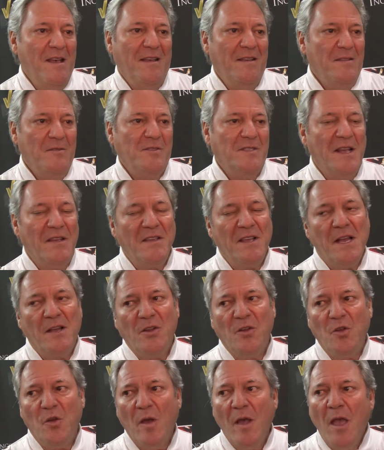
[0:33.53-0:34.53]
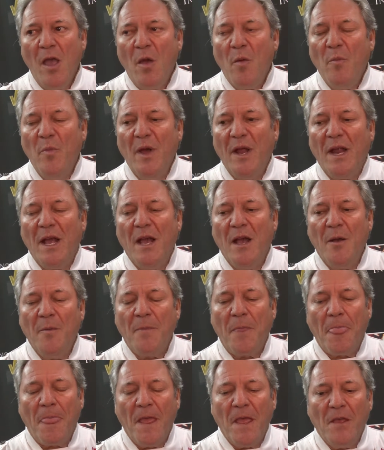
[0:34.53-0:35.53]
there was nothing I could do. But
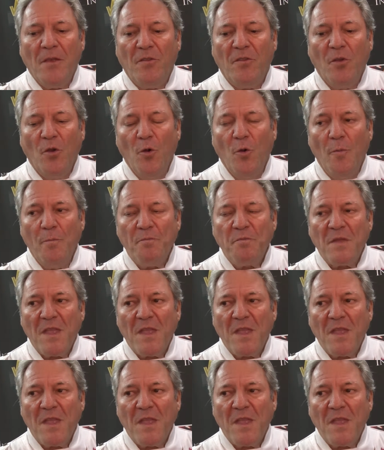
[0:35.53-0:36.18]
so